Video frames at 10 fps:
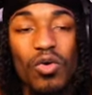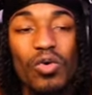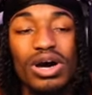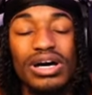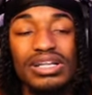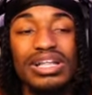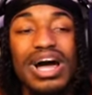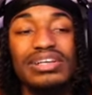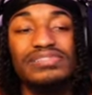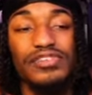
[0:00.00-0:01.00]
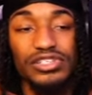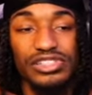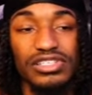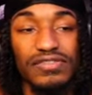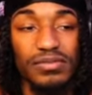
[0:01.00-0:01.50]
unlocked version
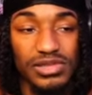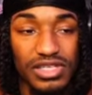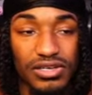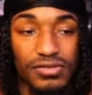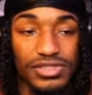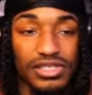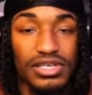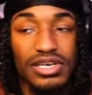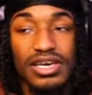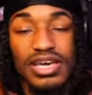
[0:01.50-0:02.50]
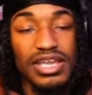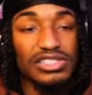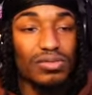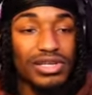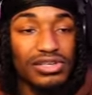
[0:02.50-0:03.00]
of themselves. And that's
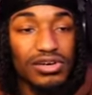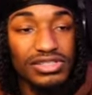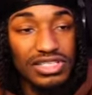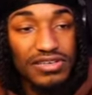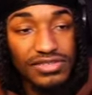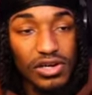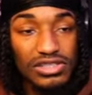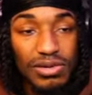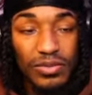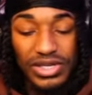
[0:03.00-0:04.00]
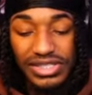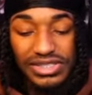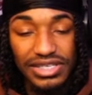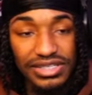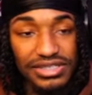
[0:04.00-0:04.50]
what my dog Steve talks about when he
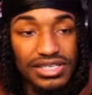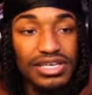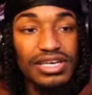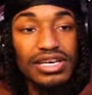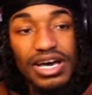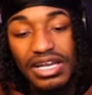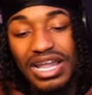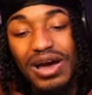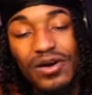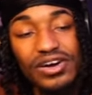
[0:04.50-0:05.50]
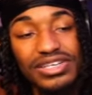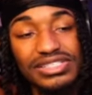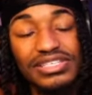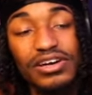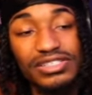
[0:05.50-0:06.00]
says, allow her to
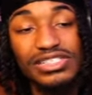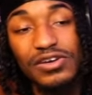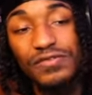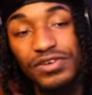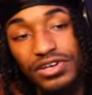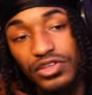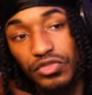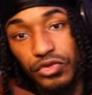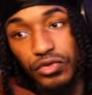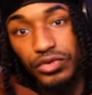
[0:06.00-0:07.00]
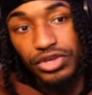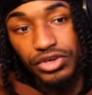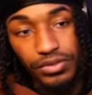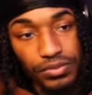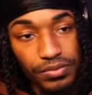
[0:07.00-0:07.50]
see herself through
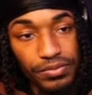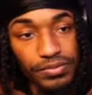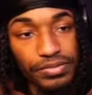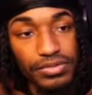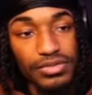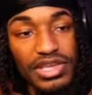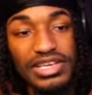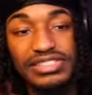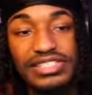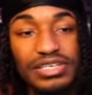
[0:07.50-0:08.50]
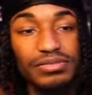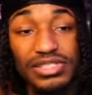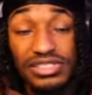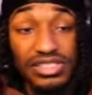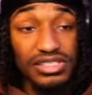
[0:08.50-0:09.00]
you. It's deep.
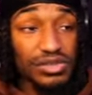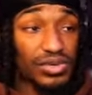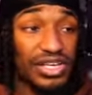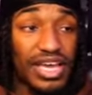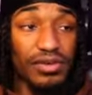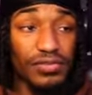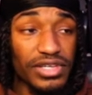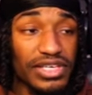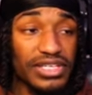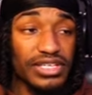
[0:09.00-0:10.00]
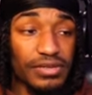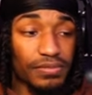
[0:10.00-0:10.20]
This is where the game really get deep.